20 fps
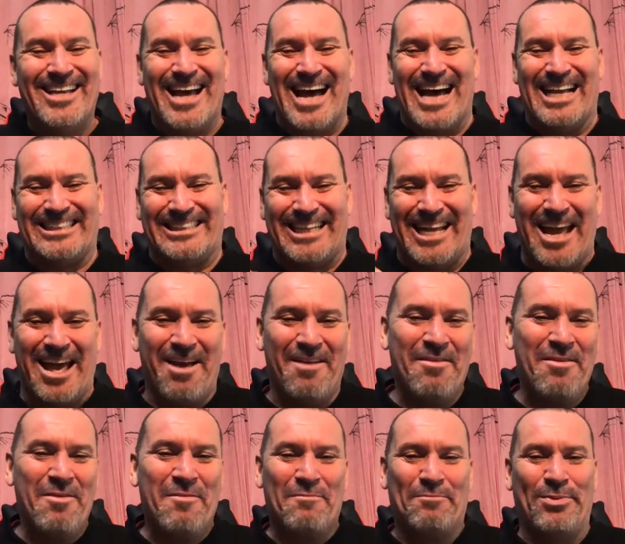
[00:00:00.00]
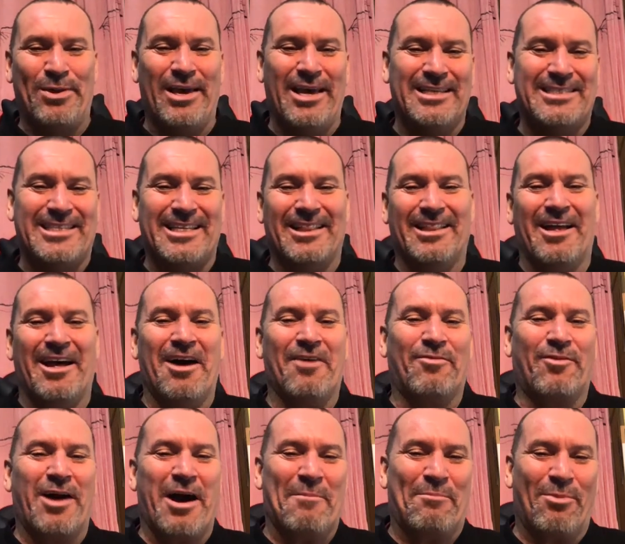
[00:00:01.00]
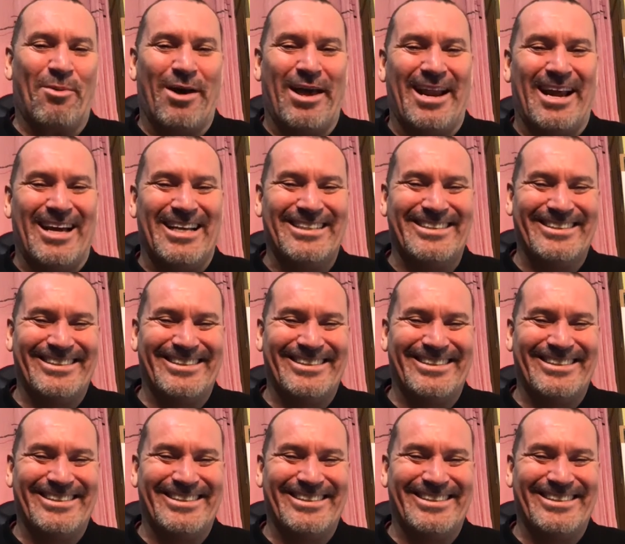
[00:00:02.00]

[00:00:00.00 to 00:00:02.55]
Ashe, peace, love, capoeira.